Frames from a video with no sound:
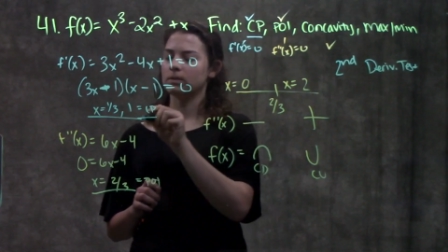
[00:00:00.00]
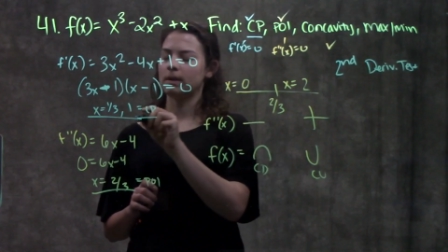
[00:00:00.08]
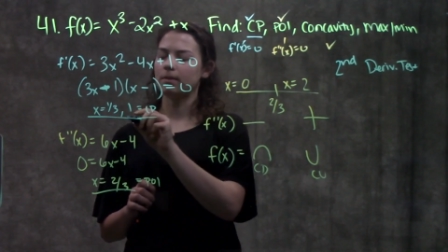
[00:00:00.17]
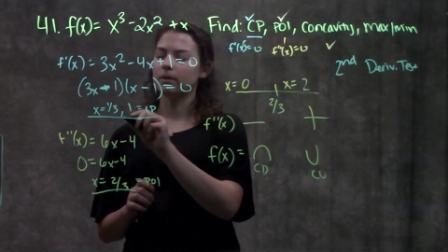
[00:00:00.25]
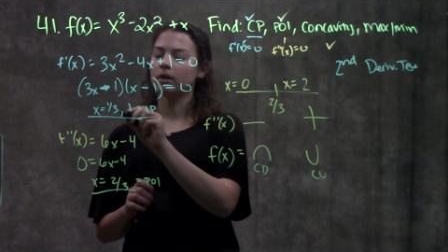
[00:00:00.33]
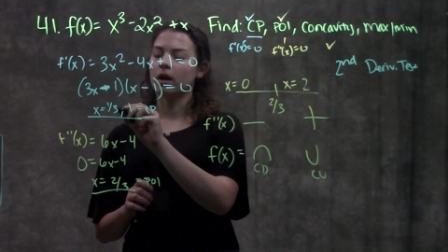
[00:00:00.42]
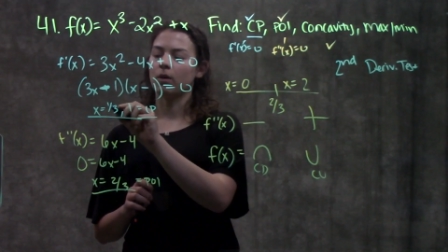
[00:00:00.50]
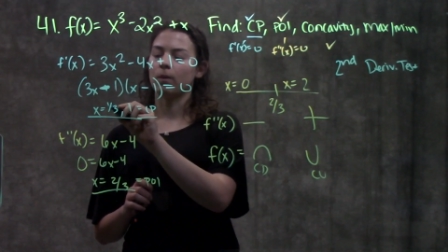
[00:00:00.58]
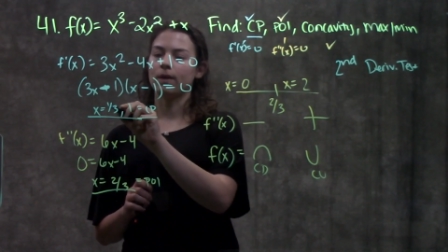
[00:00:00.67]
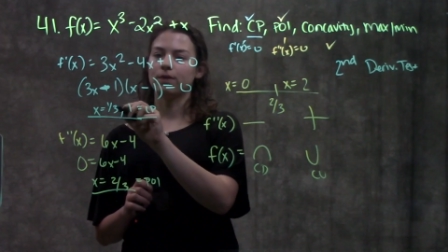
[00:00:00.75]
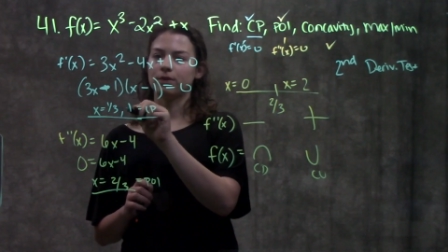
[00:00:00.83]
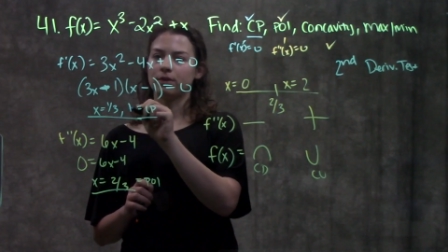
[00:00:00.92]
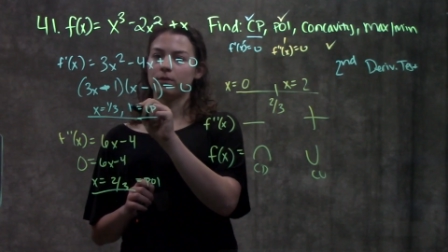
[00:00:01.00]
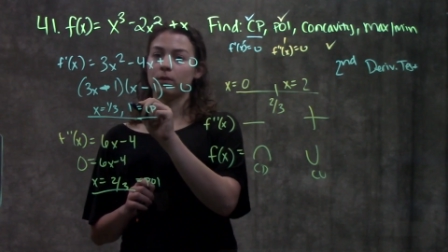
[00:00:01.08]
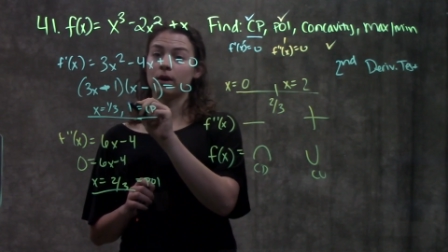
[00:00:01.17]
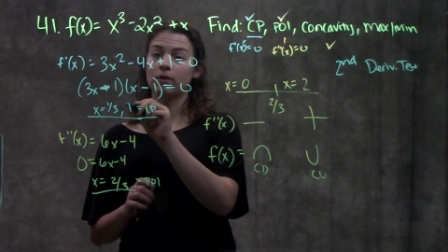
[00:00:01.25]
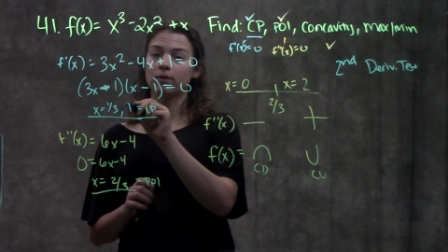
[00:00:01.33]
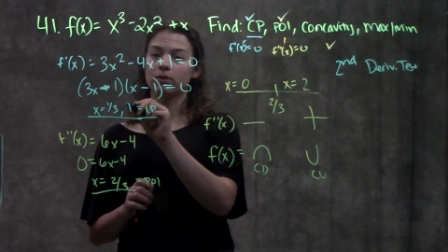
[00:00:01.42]
remember, are 1,
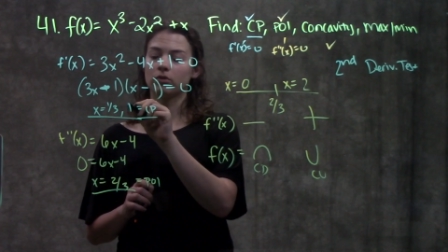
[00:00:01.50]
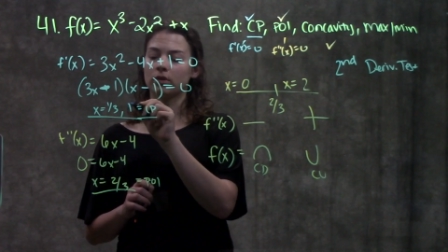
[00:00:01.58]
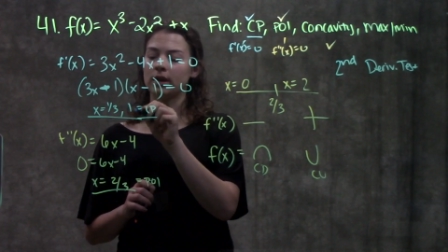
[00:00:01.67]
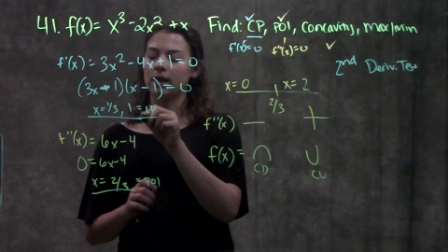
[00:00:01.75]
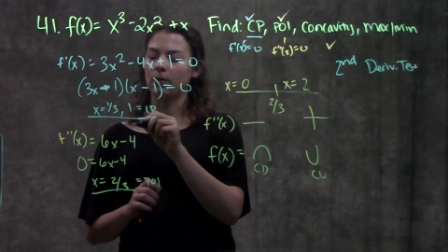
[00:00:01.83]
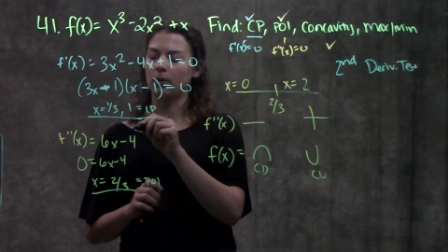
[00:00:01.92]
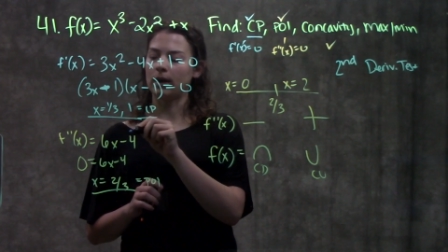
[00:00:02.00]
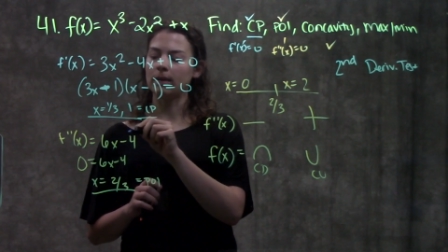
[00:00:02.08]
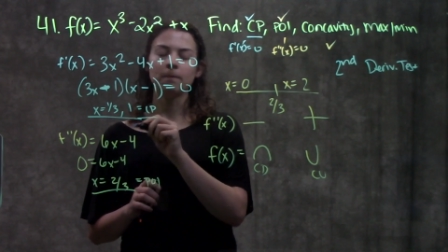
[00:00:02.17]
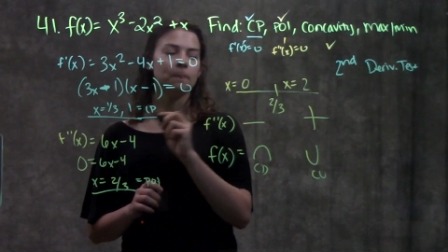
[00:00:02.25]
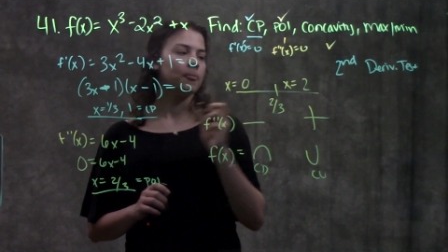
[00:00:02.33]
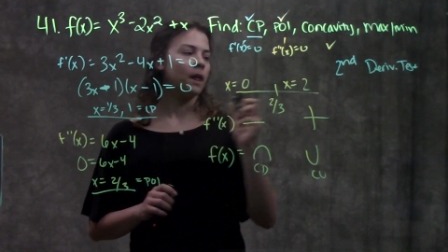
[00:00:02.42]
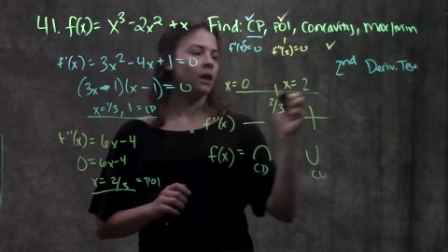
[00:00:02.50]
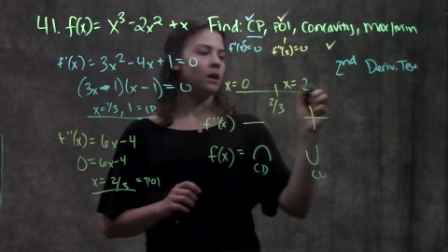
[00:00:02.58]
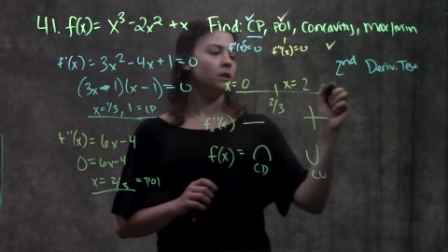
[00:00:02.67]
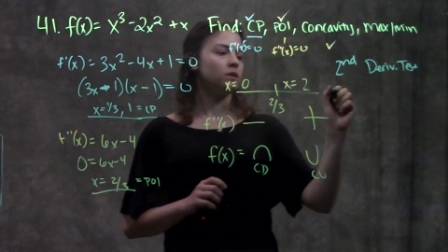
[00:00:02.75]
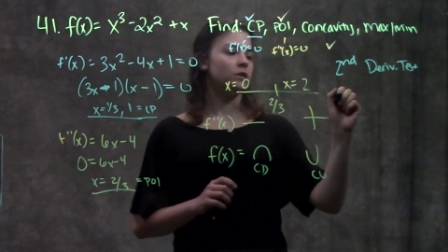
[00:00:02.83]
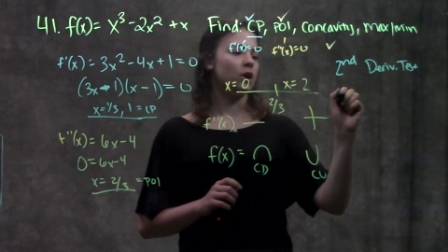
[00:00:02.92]
1 over 3 and 1.
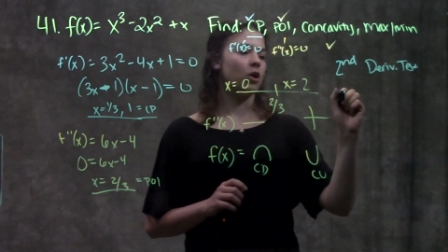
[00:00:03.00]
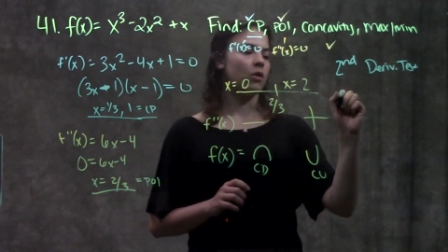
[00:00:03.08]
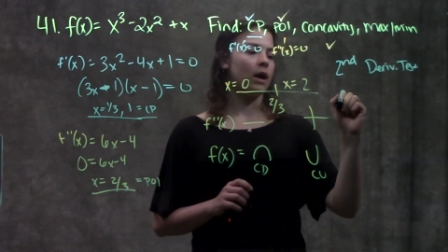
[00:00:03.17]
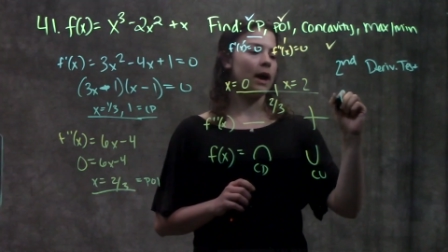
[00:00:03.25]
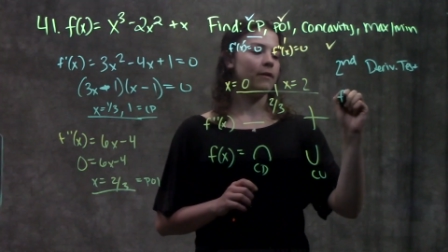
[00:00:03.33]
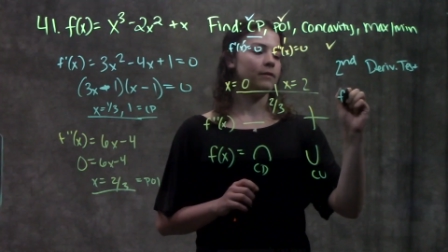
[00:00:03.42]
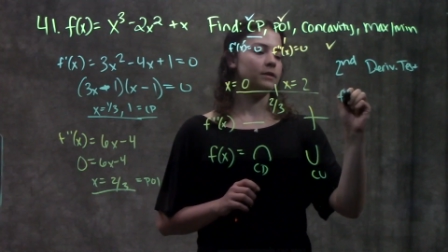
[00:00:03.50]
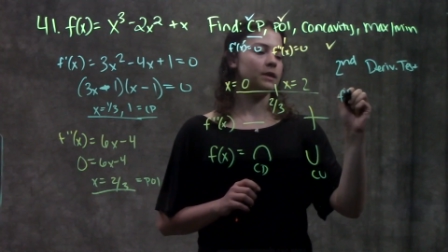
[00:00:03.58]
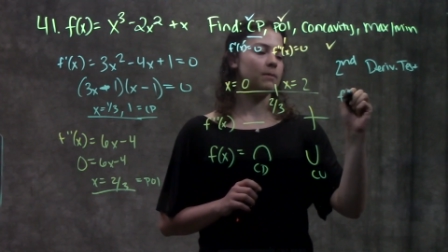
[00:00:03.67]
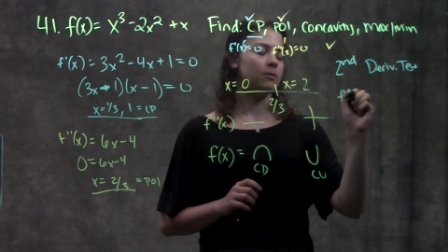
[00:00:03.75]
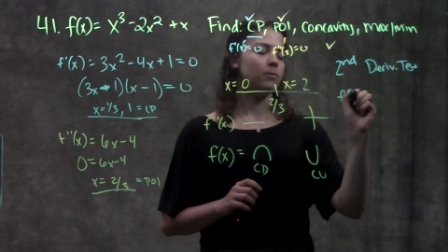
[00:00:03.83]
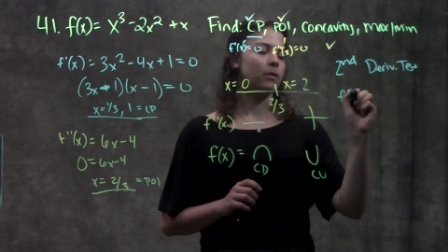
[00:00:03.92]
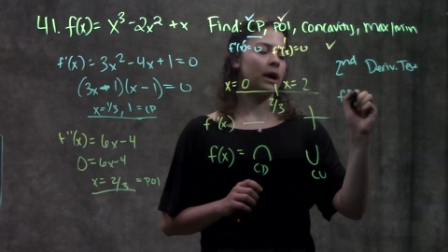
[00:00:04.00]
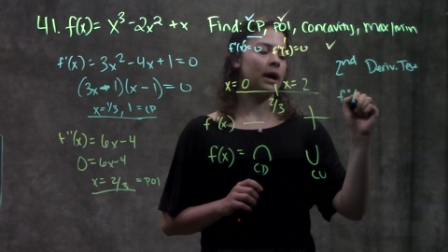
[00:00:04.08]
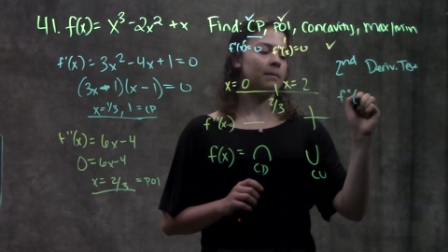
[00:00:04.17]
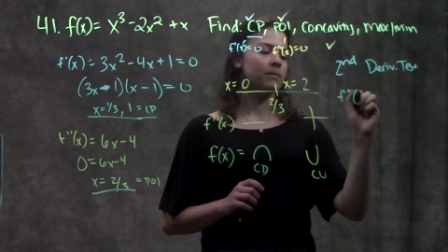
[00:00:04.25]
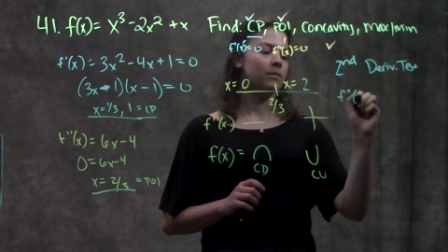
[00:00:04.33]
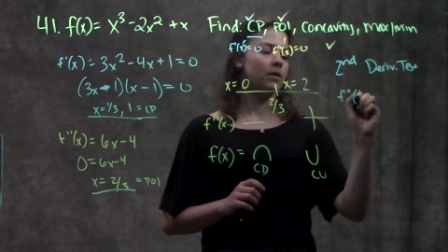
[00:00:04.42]
So f double
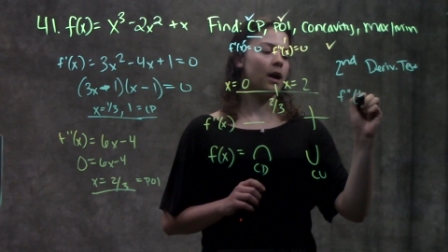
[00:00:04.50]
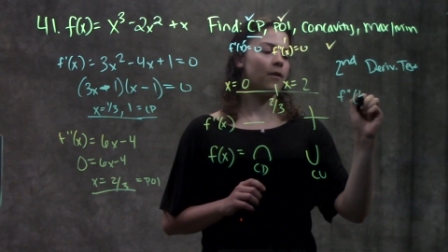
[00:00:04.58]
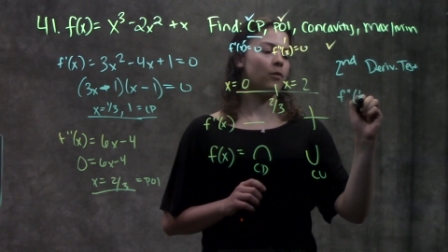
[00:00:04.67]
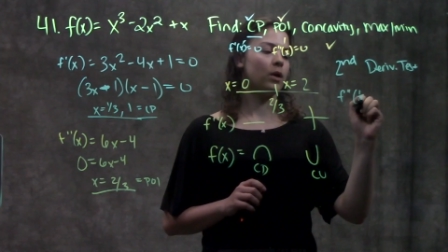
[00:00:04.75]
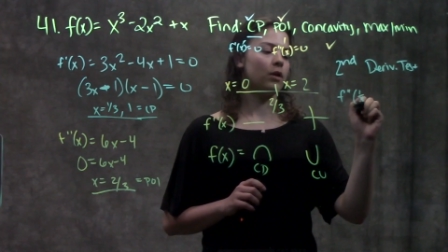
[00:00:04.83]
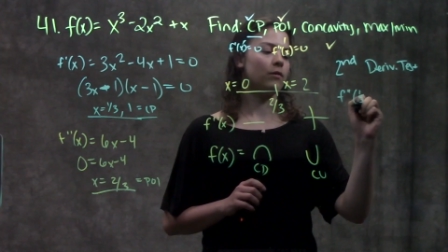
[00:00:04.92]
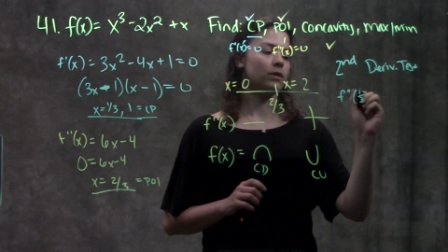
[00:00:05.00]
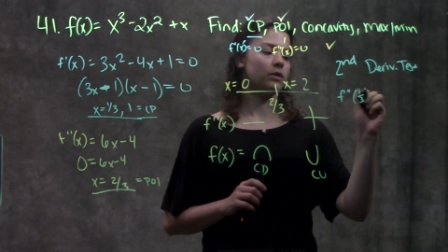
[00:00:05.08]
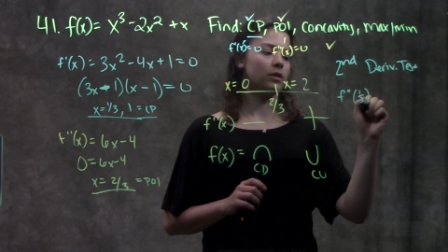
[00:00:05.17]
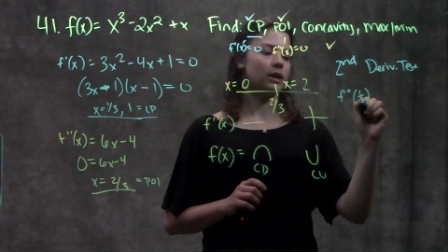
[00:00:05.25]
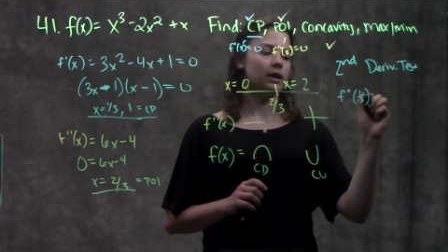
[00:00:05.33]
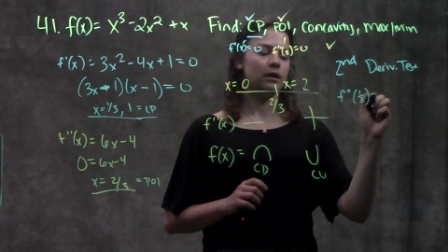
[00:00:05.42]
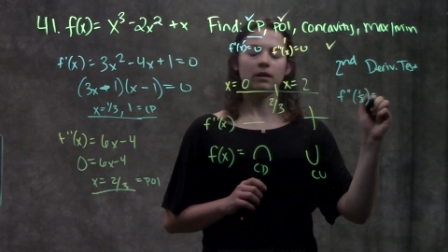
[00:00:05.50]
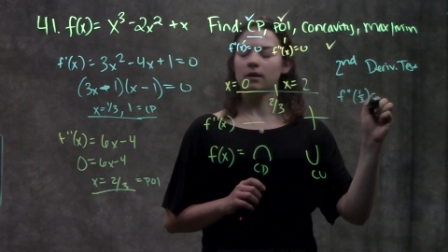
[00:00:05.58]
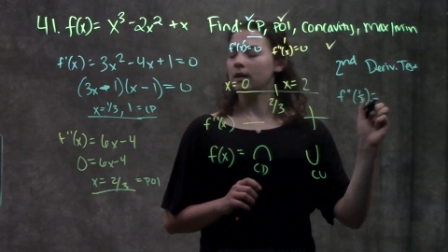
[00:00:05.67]
prime of 1 over 3.